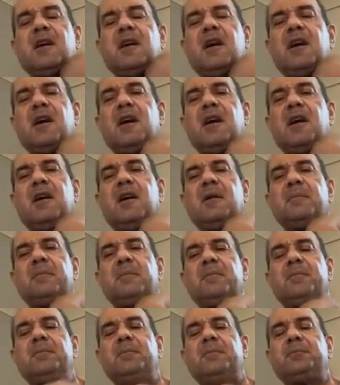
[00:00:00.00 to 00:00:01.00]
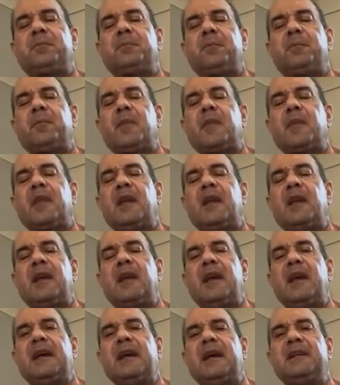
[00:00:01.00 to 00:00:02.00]
Um,
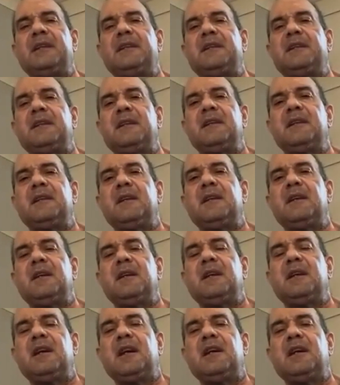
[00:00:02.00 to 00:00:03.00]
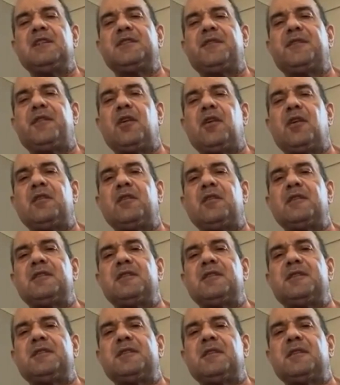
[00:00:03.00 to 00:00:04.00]
and as far
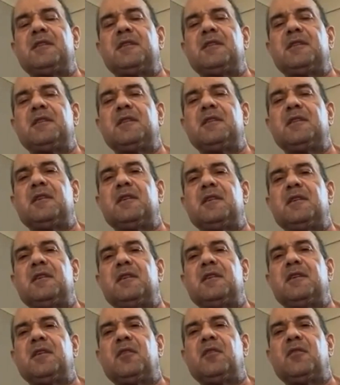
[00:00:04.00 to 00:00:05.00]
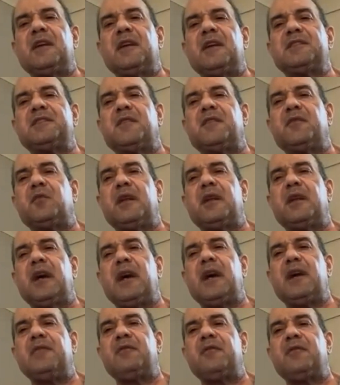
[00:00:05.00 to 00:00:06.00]
as the rest of what I
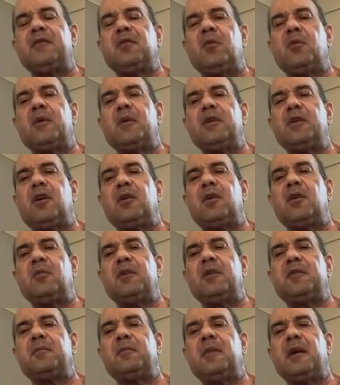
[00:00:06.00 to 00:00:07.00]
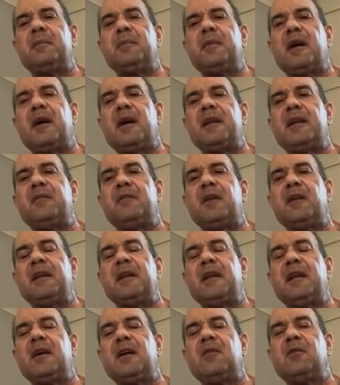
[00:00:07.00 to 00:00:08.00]
have going on with my body right
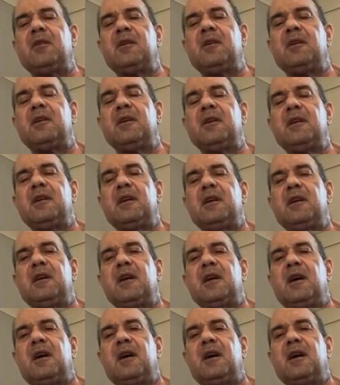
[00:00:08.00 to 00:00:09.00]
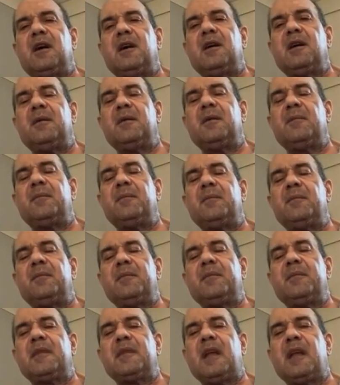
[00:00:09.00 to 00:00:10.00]
now, um,
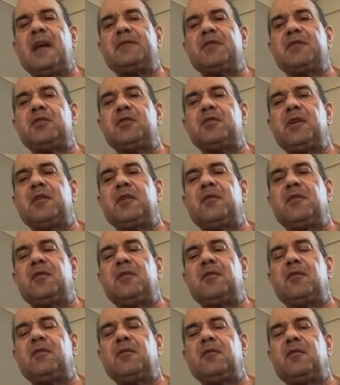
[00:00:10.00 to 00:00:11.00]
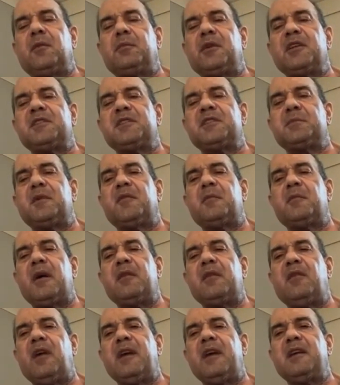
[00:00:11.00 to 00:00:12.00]
I have to do the replacement of my
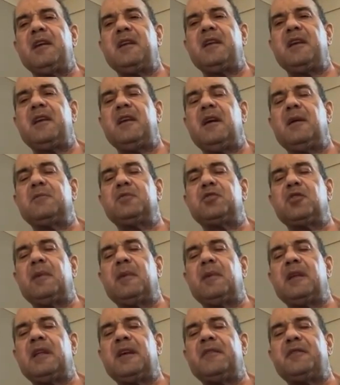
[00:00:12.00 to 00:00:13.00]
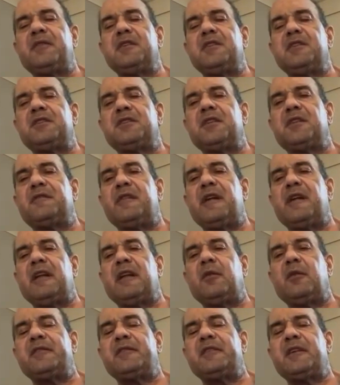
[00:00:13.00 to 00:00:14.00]
right knee. I'm sure my left knee is going to
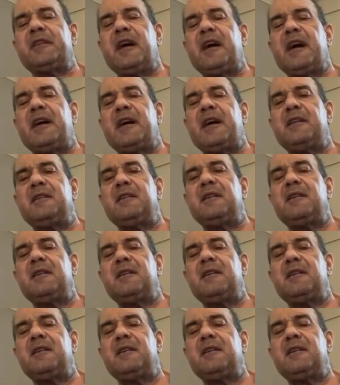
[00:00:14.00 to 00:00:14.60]
follow after that.